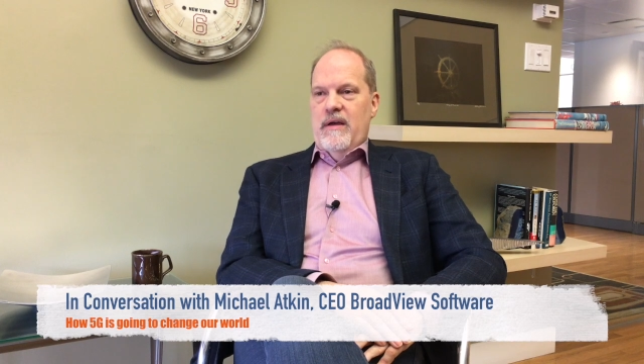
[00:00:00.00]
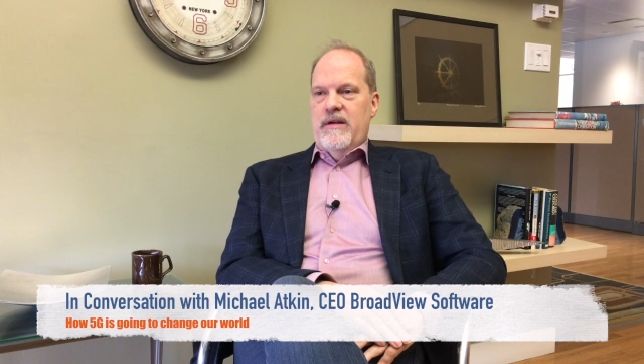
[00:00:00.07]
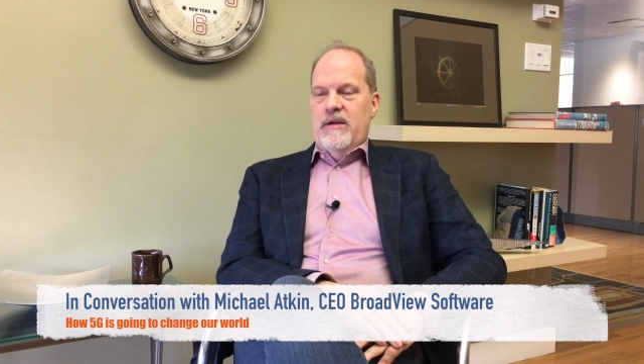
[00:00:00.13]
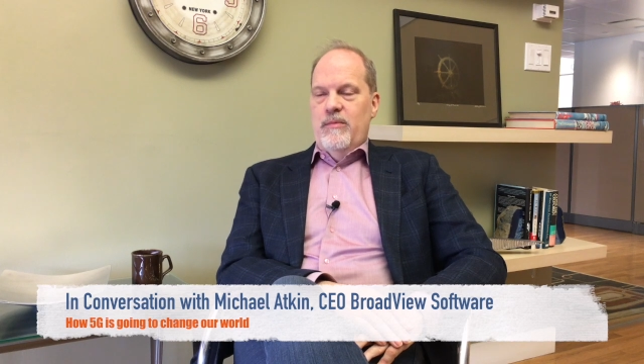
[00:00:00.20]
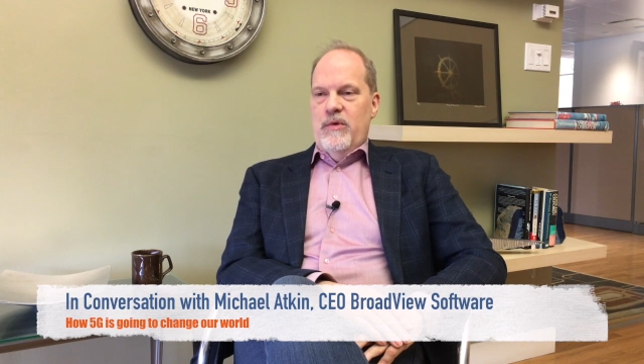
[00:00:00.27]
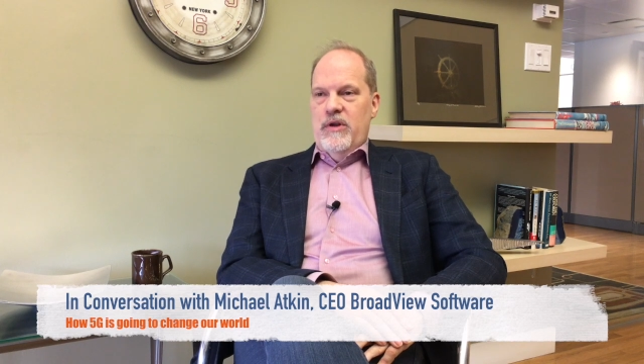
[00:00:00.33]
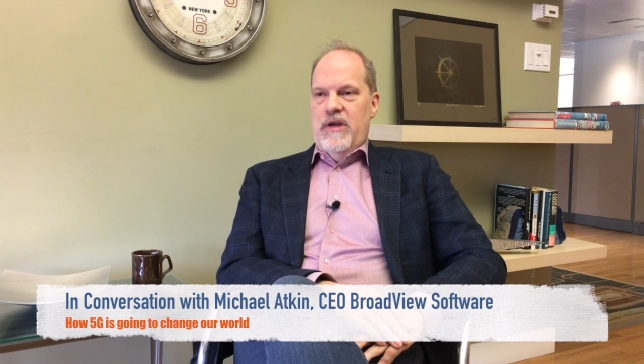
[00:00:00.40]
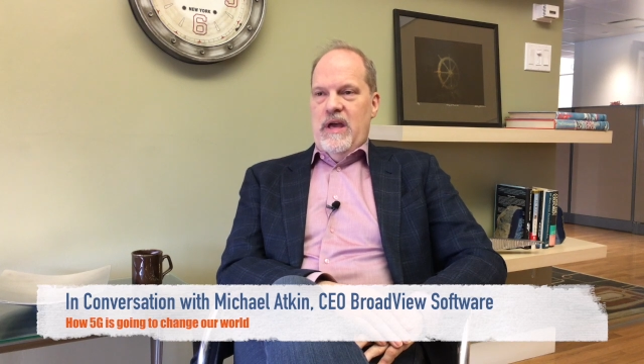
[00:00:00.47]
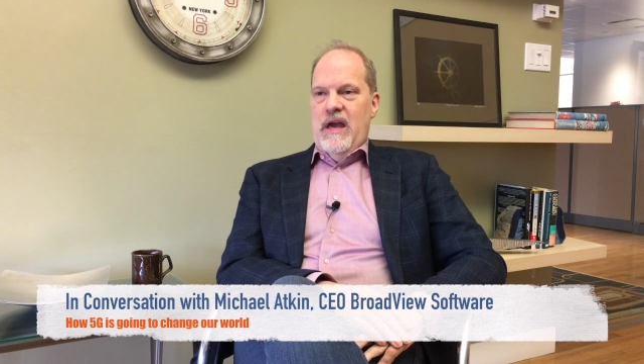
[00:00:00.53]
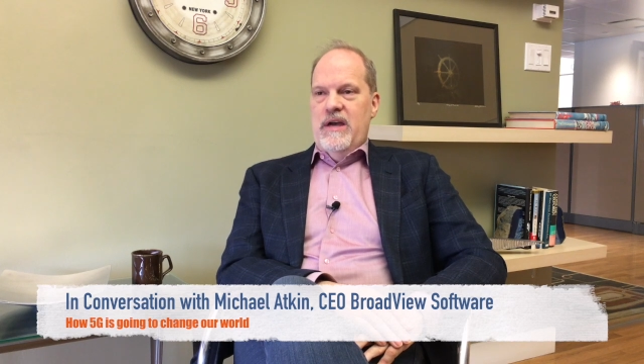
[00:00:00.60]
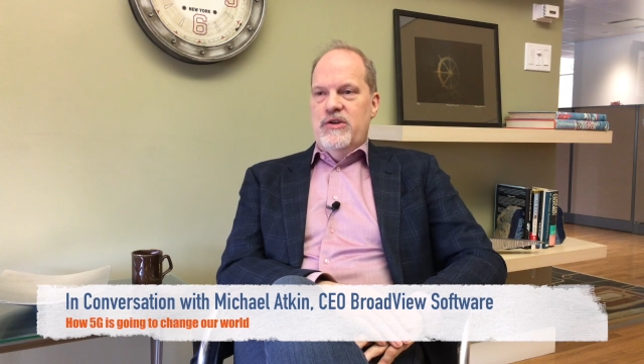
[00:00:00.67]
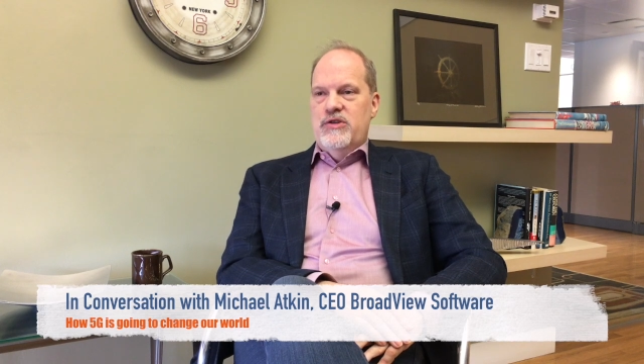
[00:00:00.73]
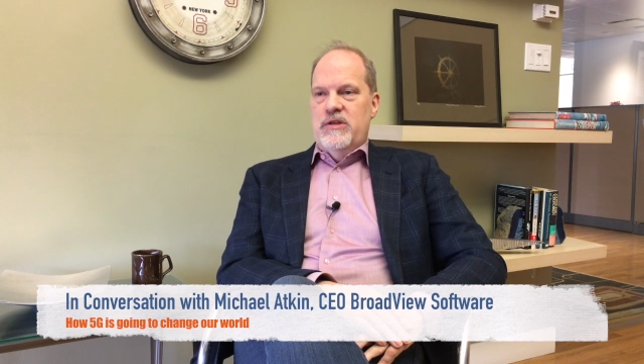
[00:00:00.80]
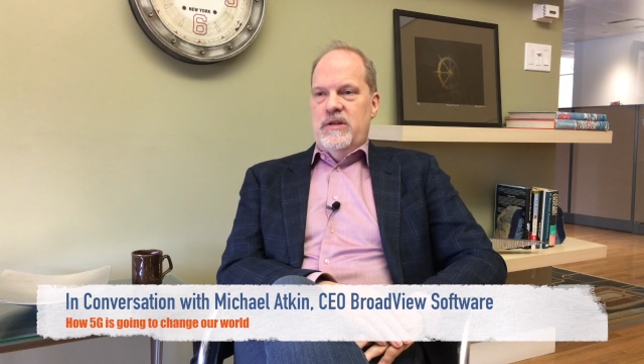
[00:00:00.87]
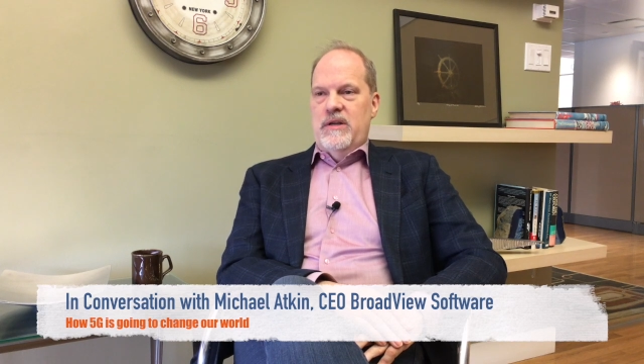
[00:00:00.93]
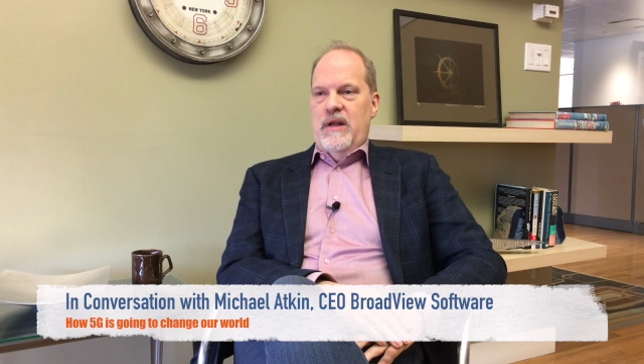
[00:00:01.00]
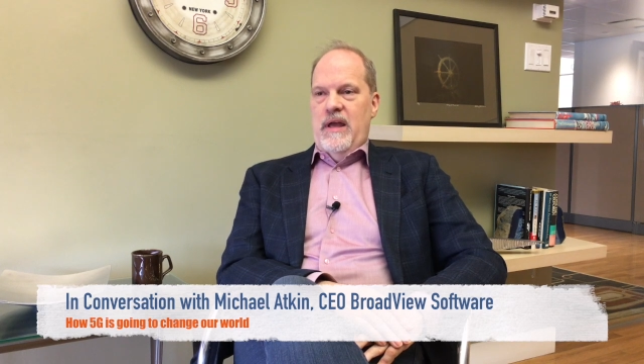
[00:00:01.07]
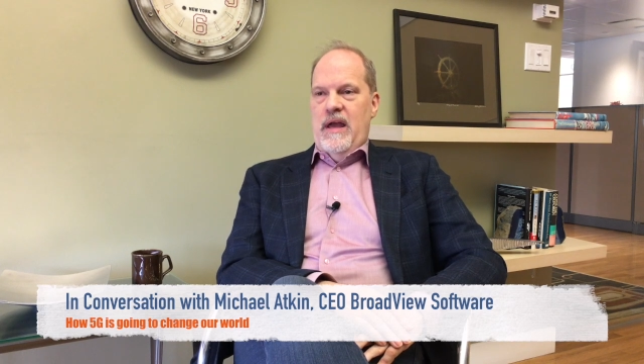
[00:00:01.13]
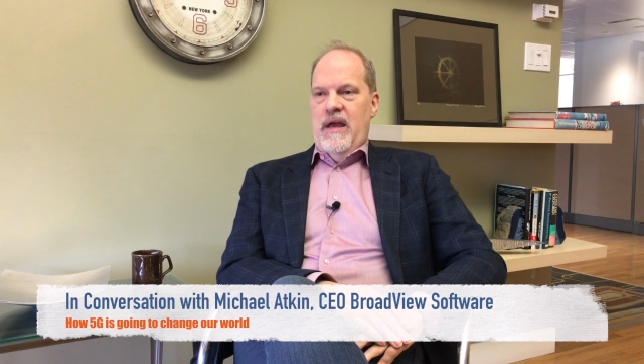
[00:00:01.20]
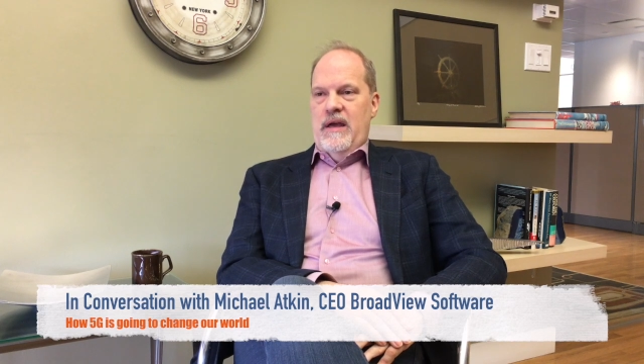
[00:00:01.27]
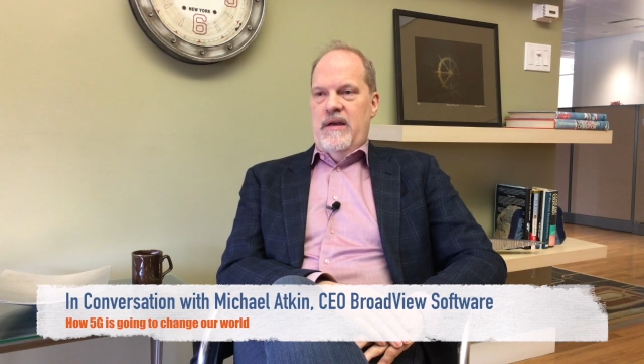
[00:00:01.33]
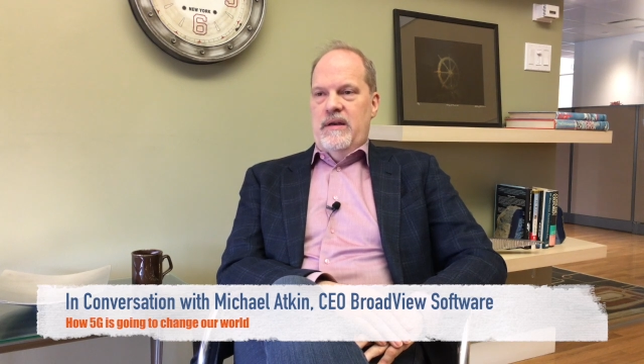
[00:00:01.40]
Communication
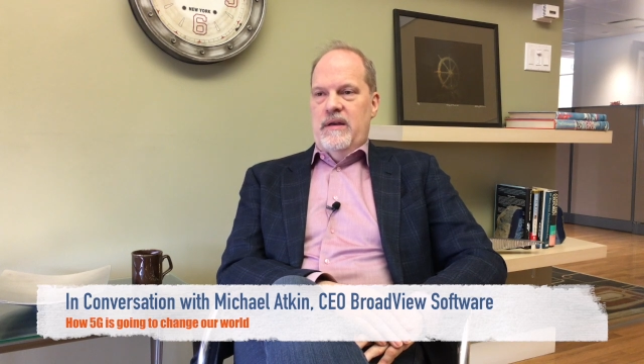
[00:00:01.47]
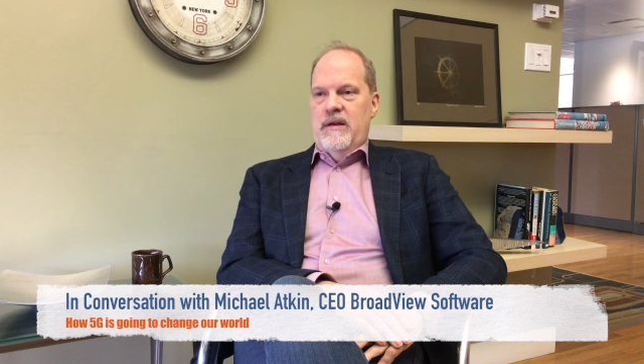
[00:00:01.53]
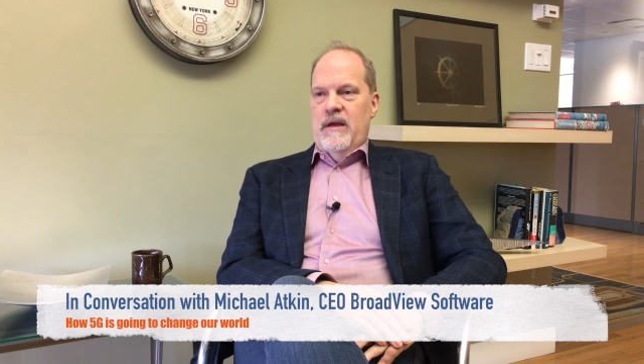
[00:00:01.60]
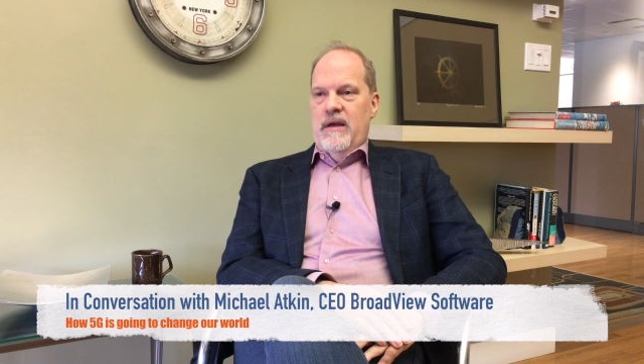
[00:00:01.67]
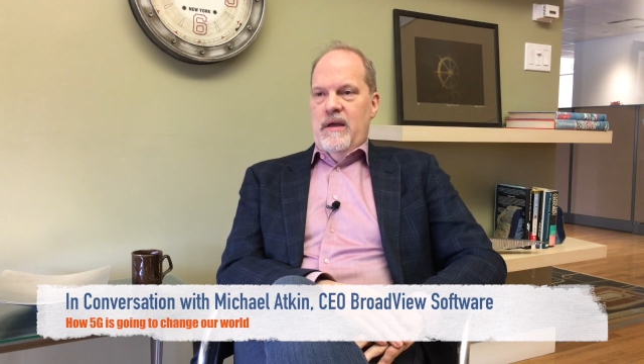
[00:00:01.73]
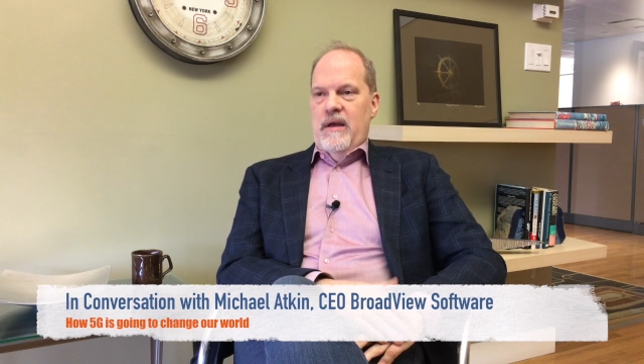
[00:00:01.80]
and